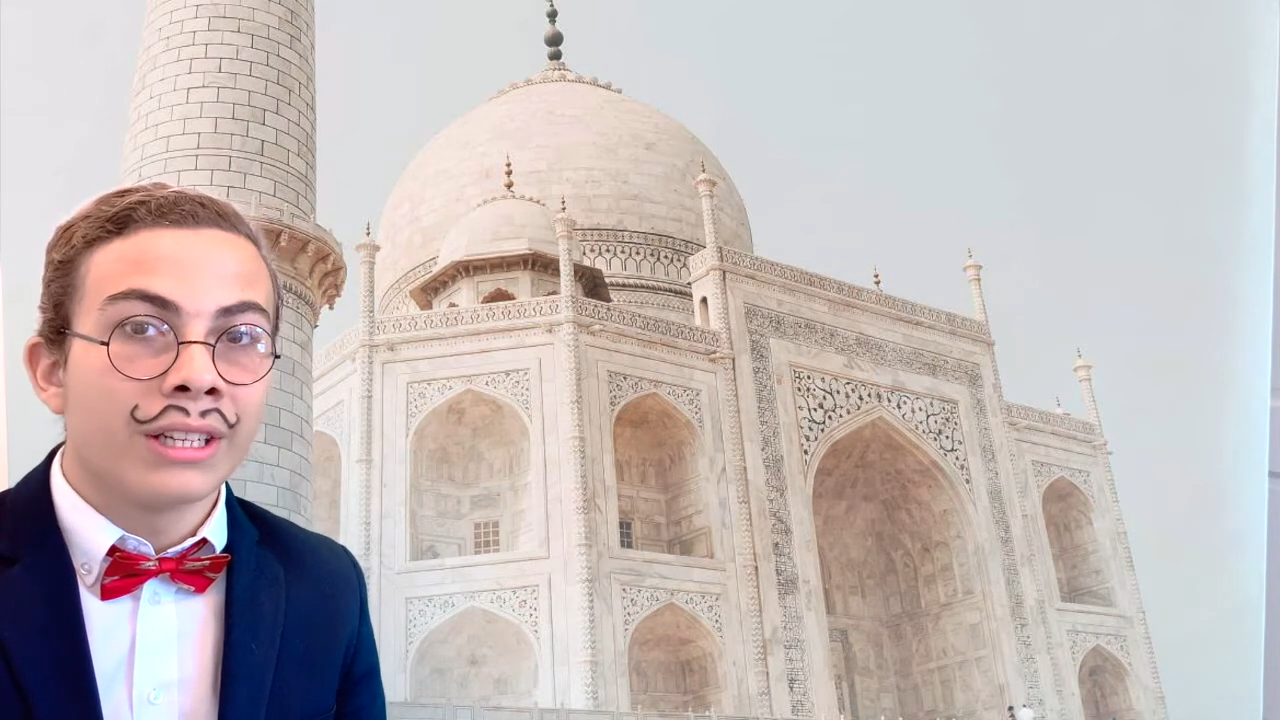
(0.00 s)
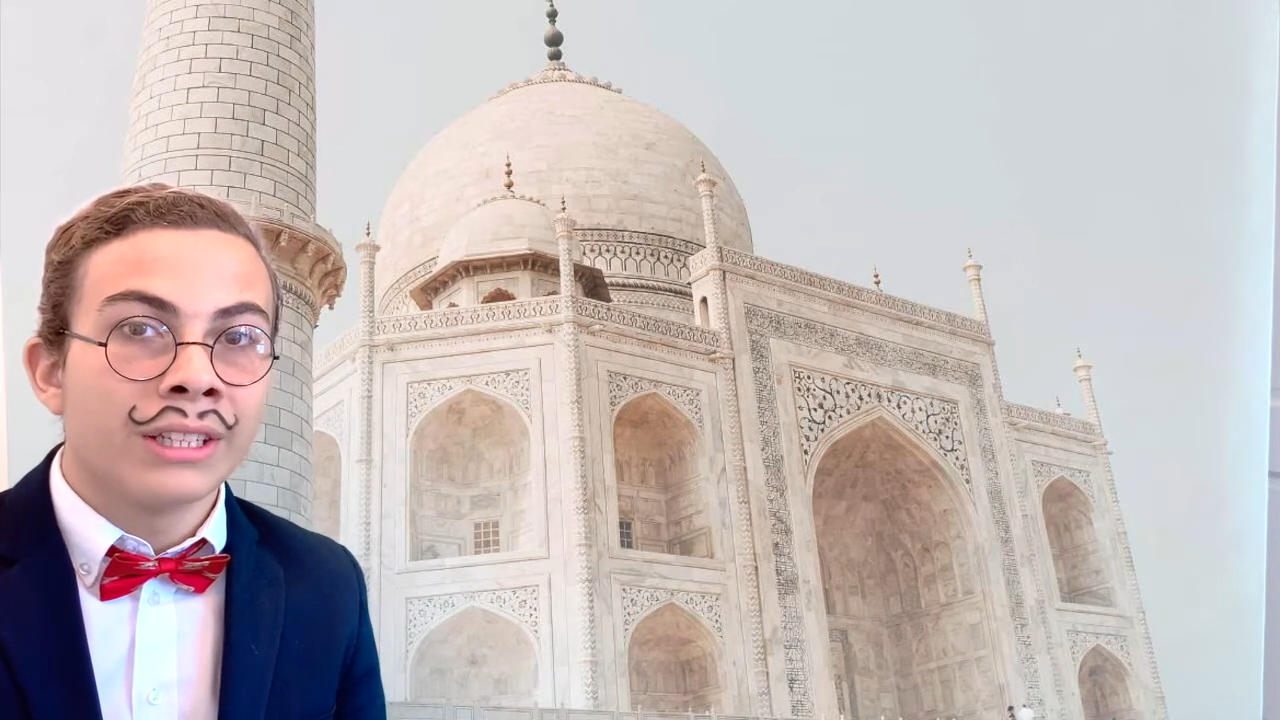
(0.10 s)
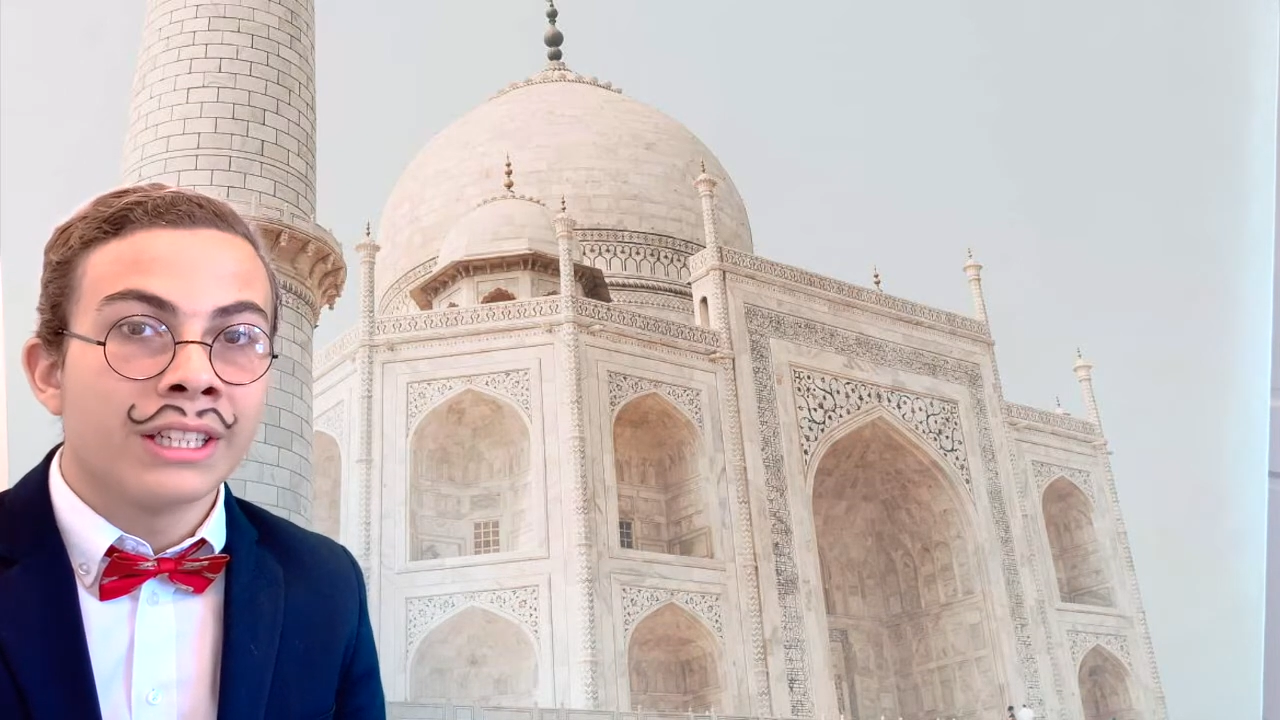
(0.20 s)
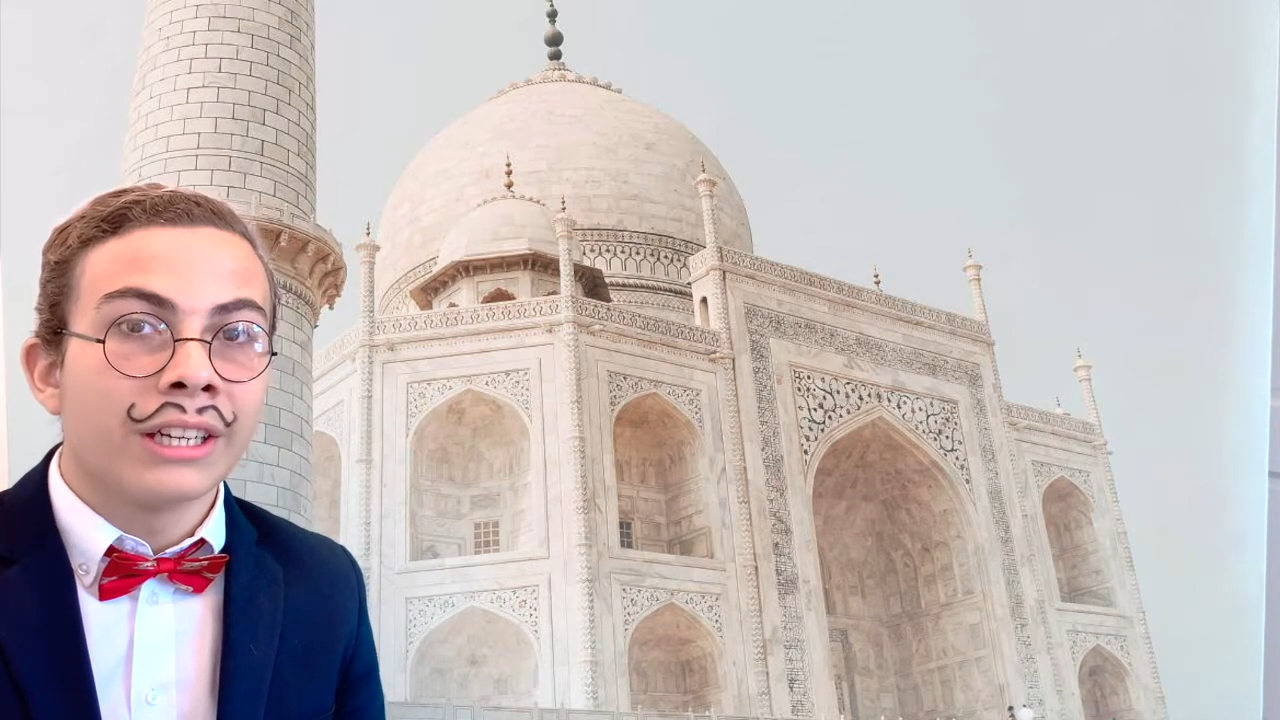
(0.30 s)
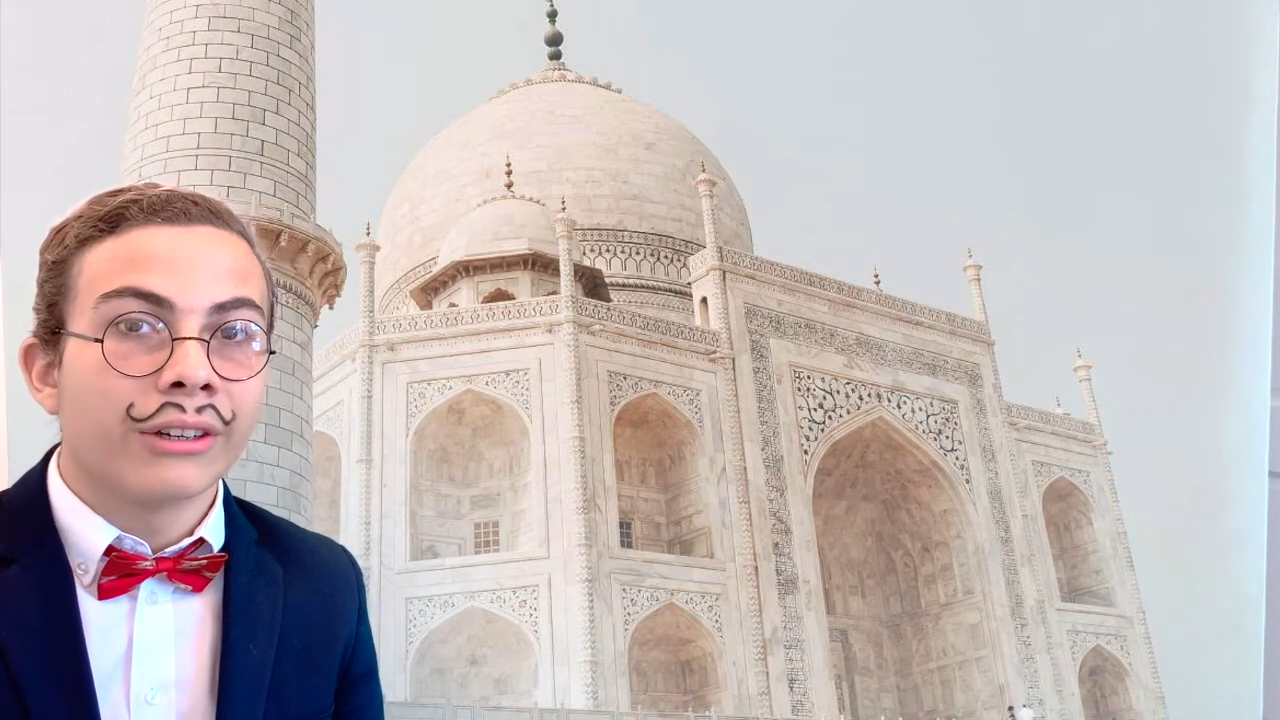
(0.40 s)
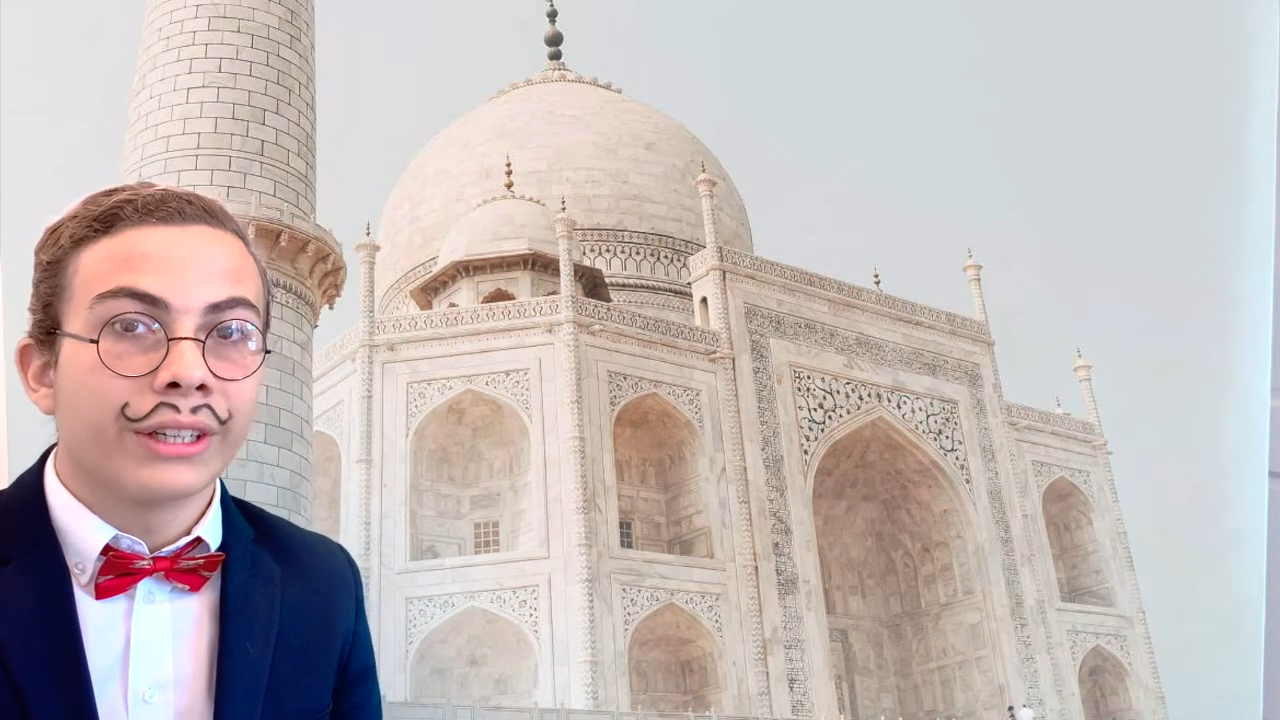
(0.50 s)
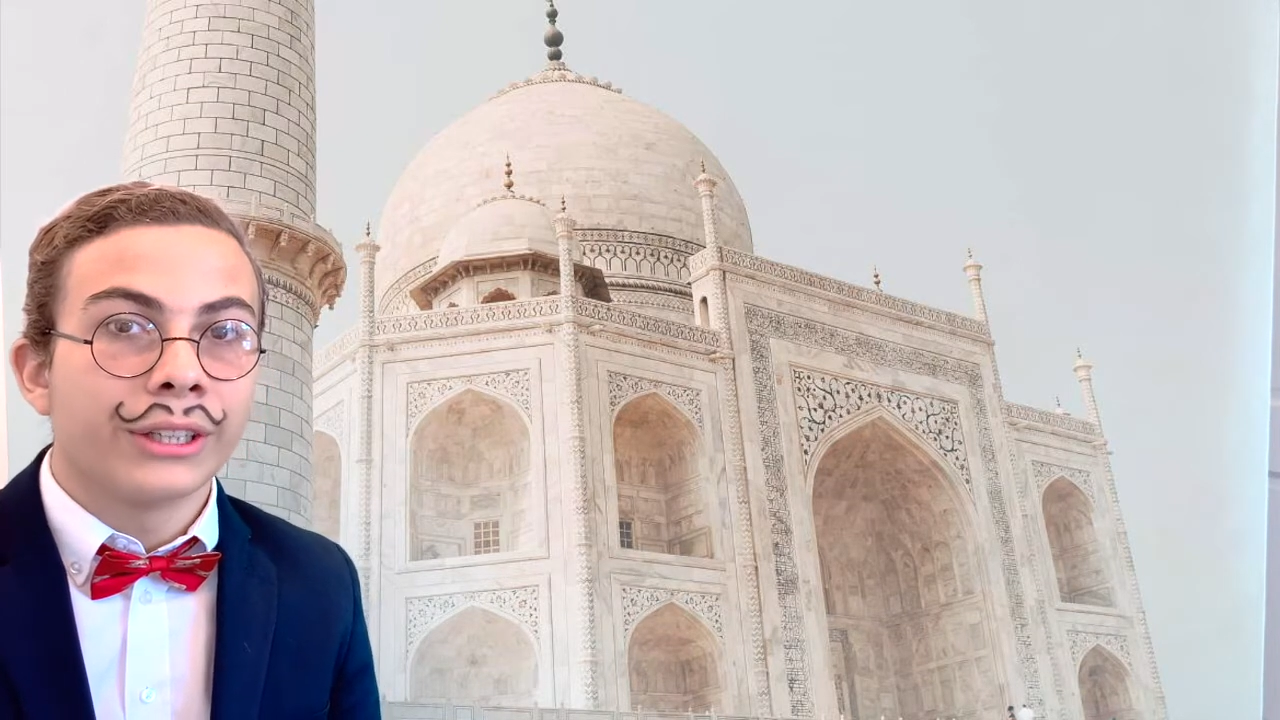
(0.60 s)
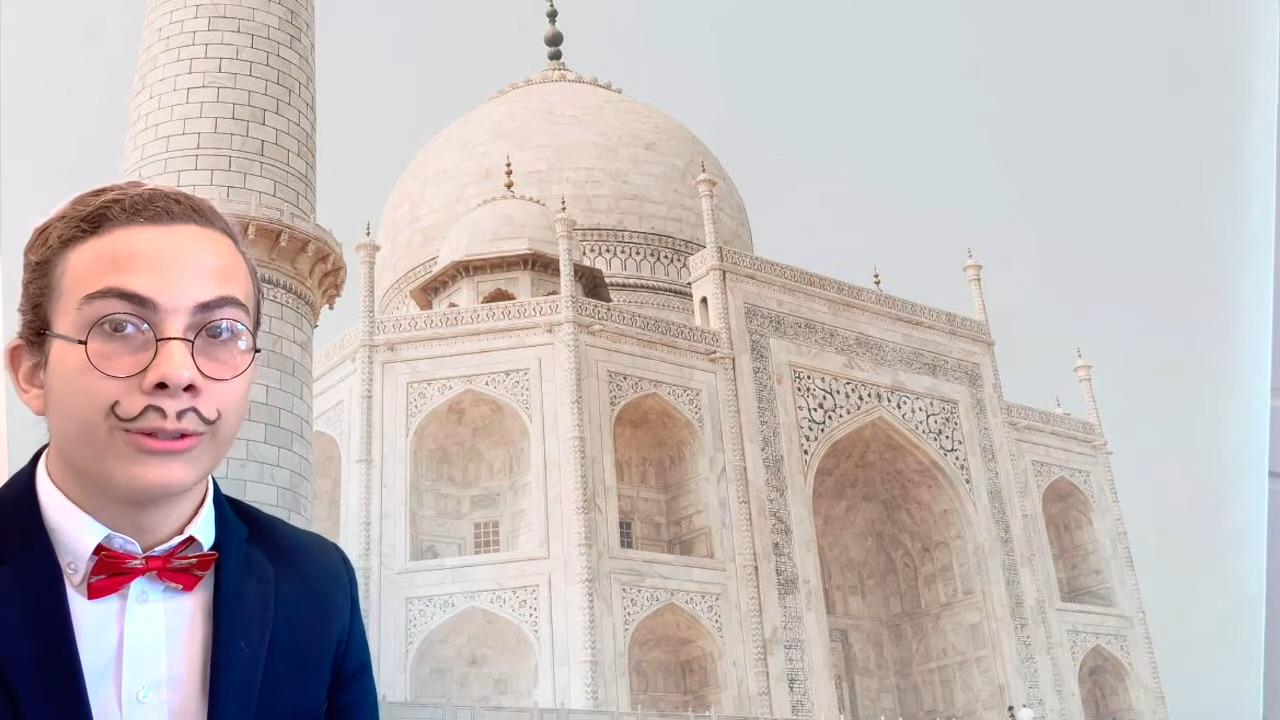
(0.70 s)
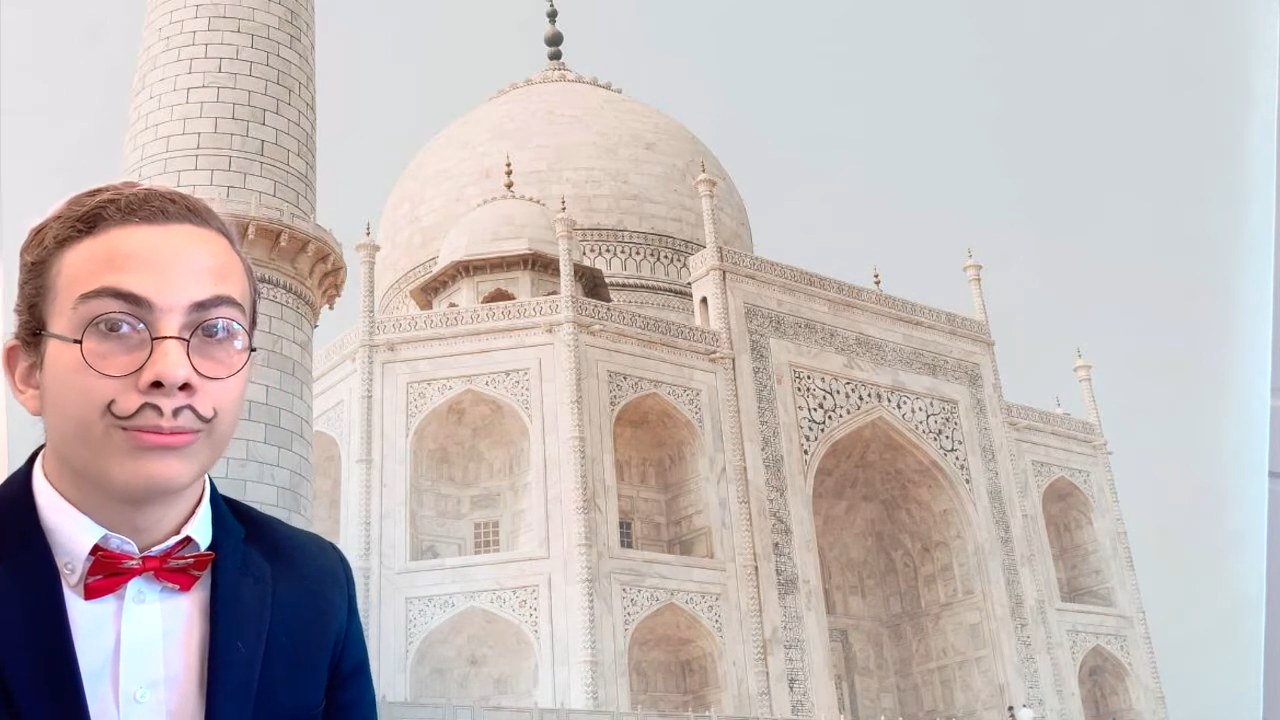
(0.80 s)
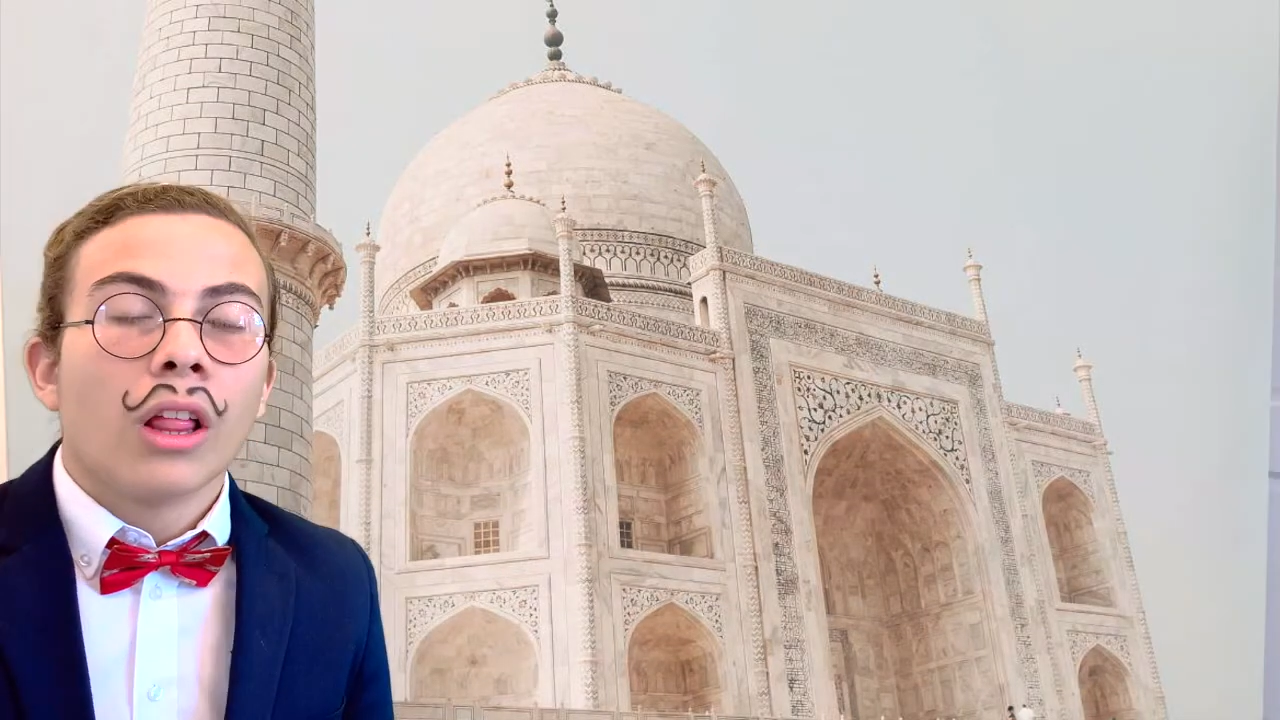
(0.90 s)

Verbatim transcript: interior.